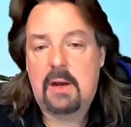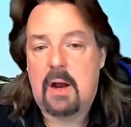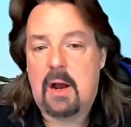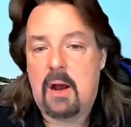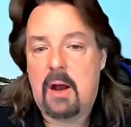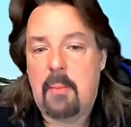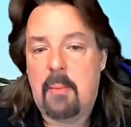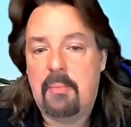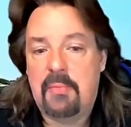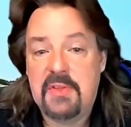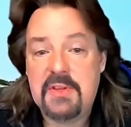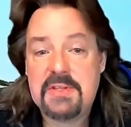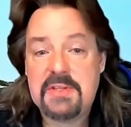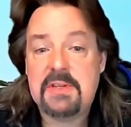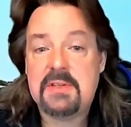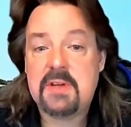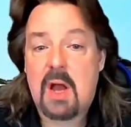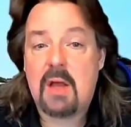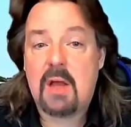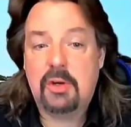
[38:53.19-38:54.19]
Um, this
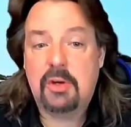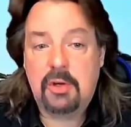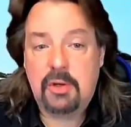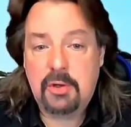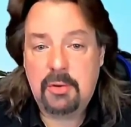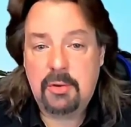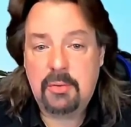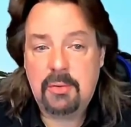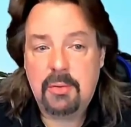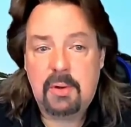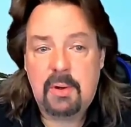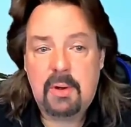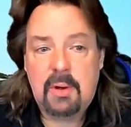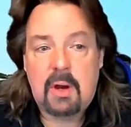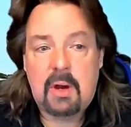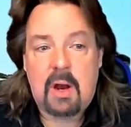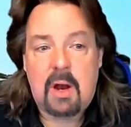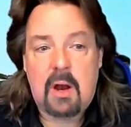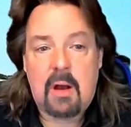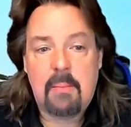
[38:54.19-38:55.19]
is not new,
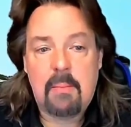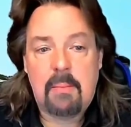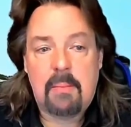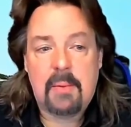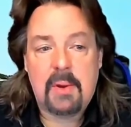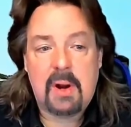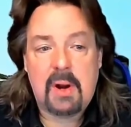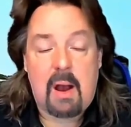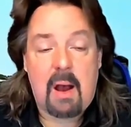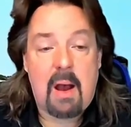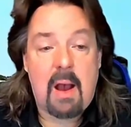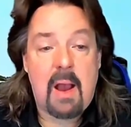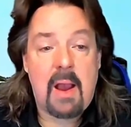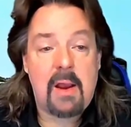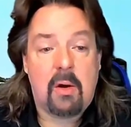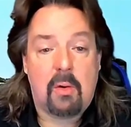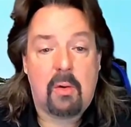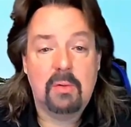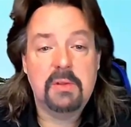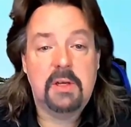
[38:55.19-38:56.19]
um, but I
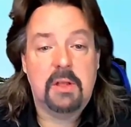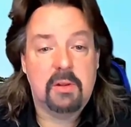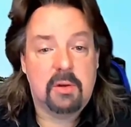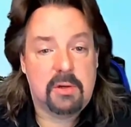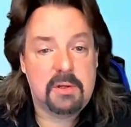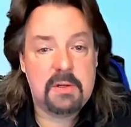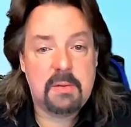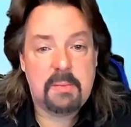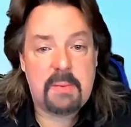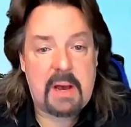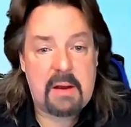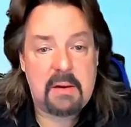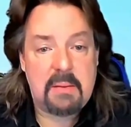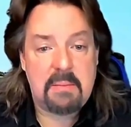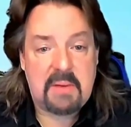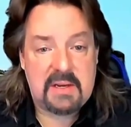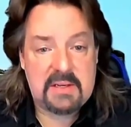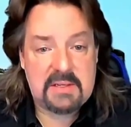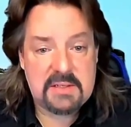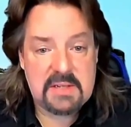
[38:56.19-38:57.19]
only learned about it
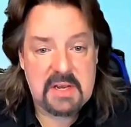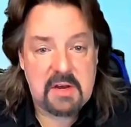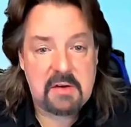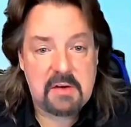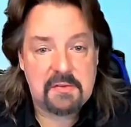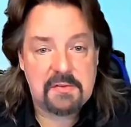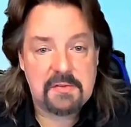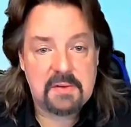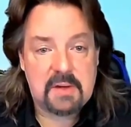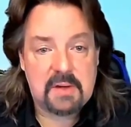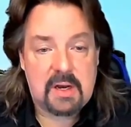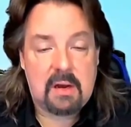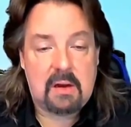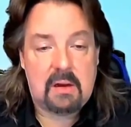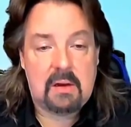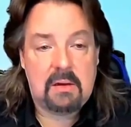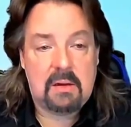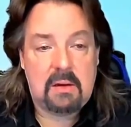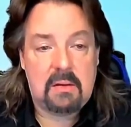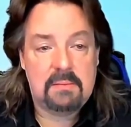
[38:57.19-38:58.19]
myself,
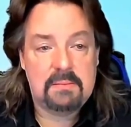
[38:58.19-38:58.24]
uh,